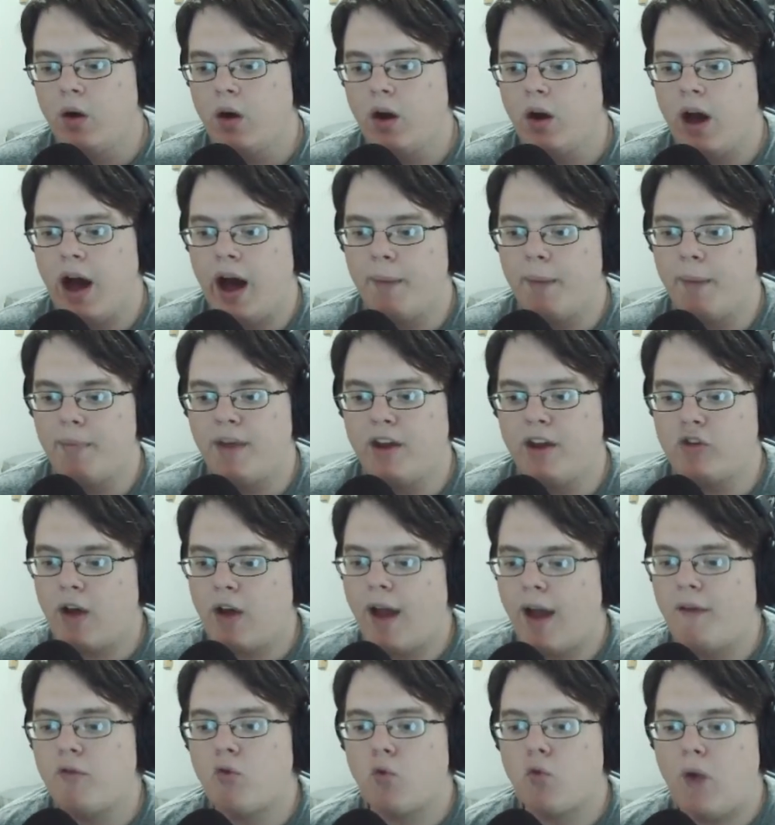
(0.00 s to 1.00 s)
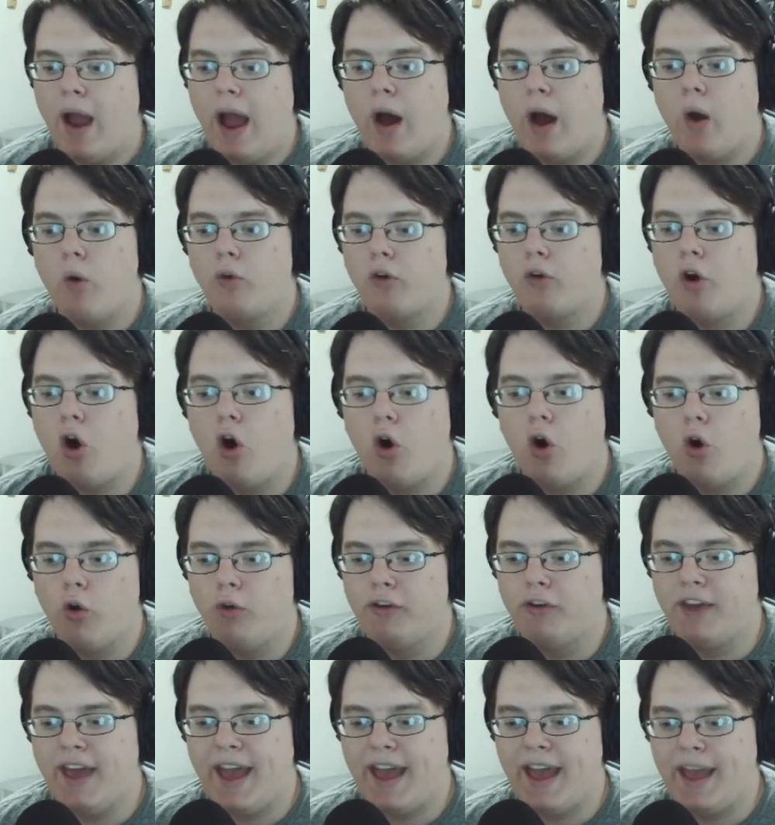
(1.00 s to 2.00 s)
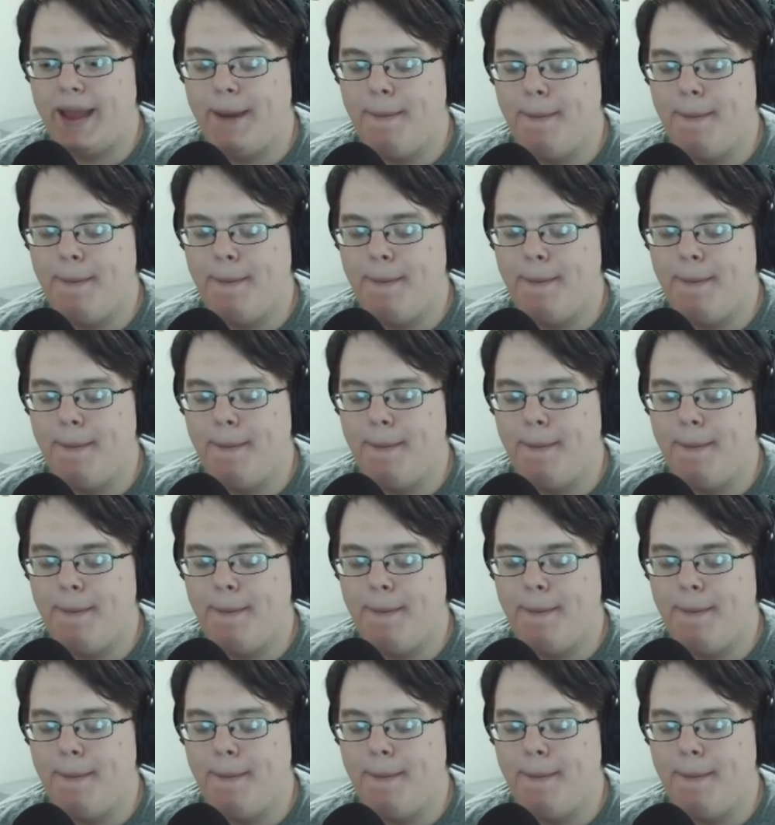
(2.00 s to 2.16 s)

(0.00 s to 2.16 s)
They drive around all day,